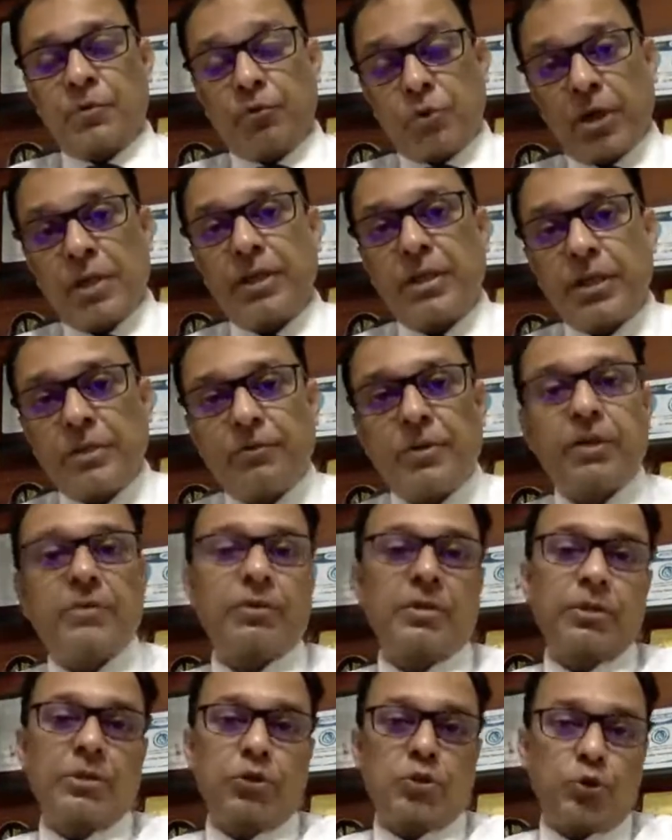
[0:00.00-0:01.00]
for identifying
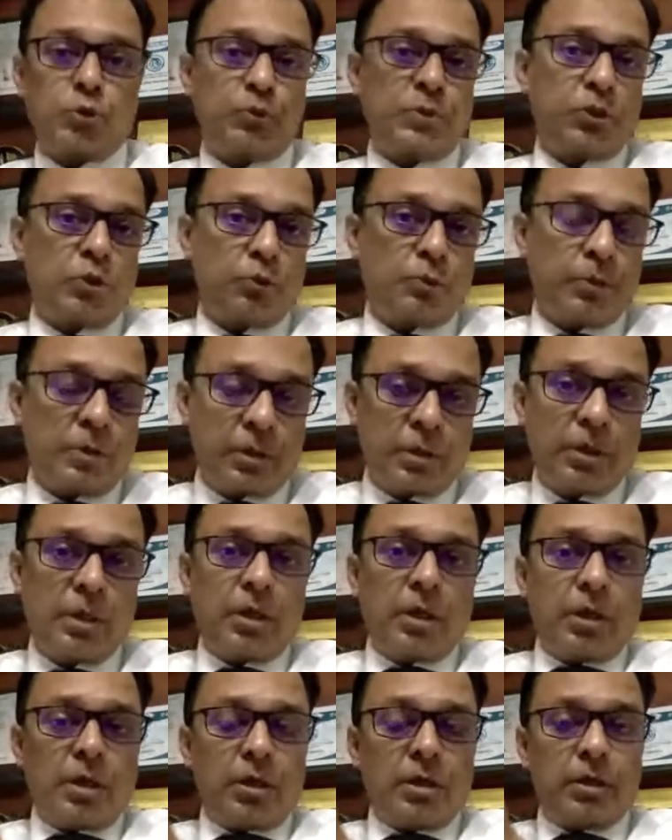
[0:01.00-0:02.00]
whether the tubes are open.
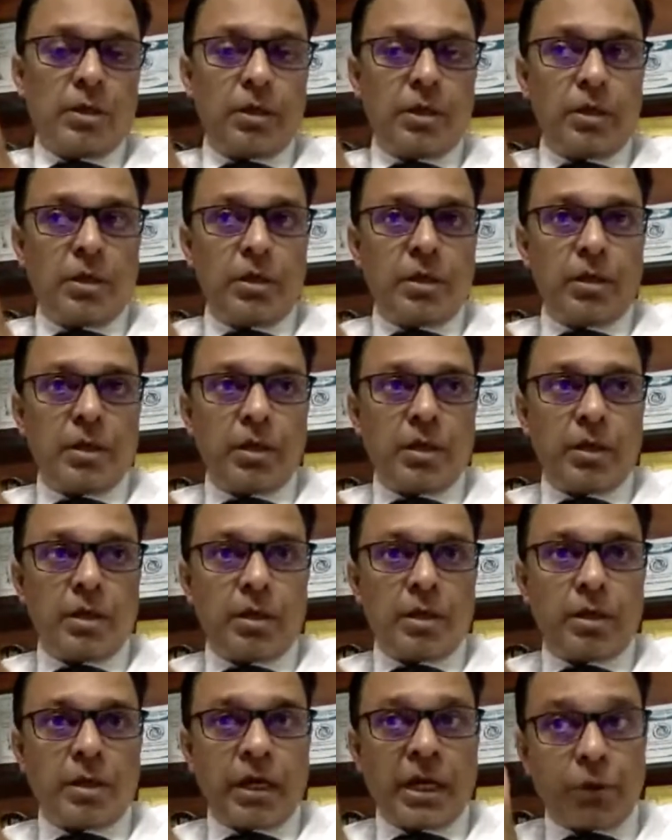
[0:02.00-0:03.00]
The
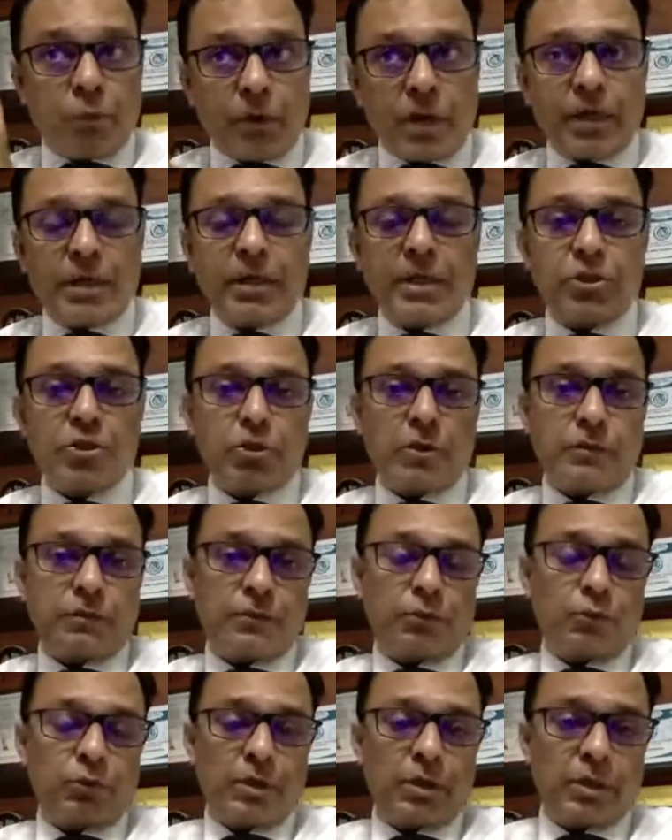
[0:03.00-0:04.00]
advantage
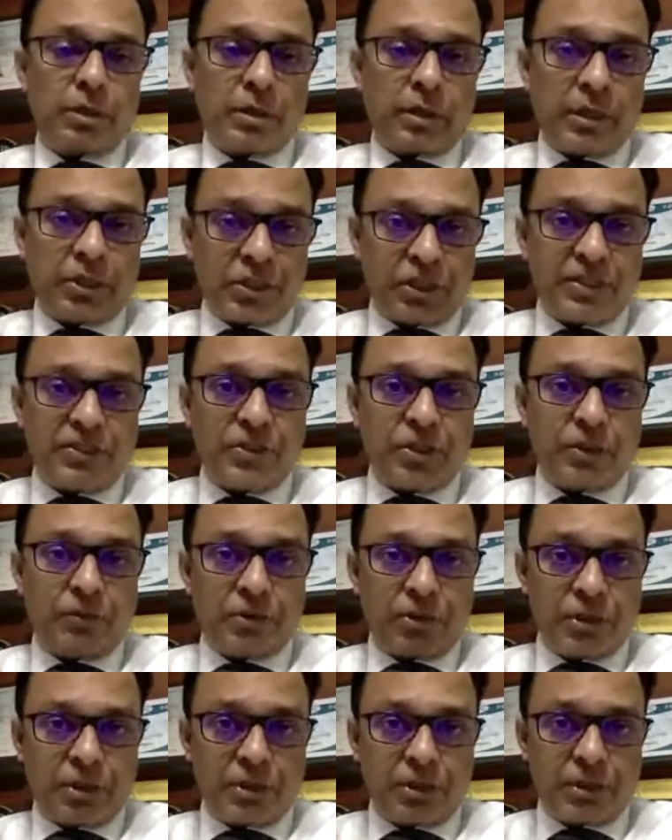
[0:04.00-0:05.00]
of doing the HSG,
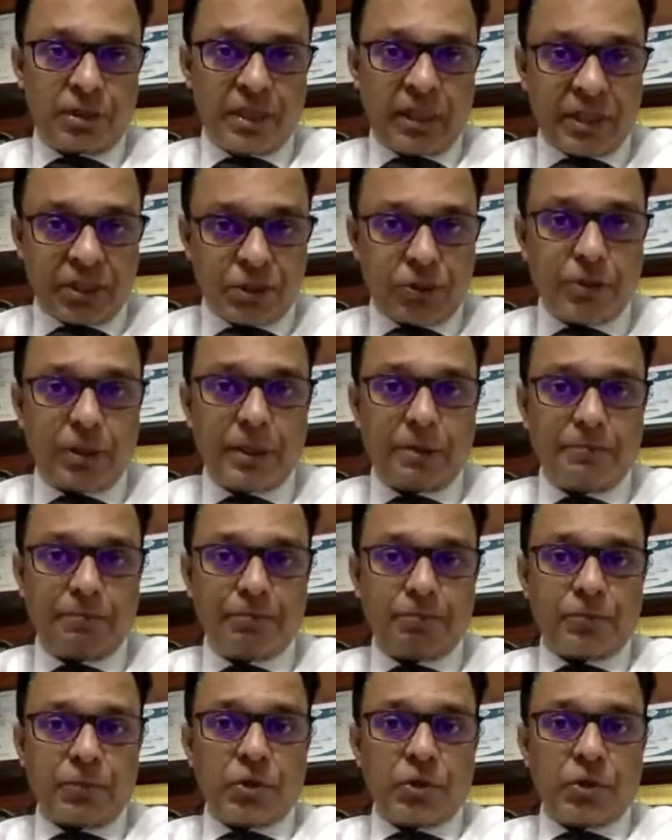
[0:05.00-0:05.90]
which is X-ray,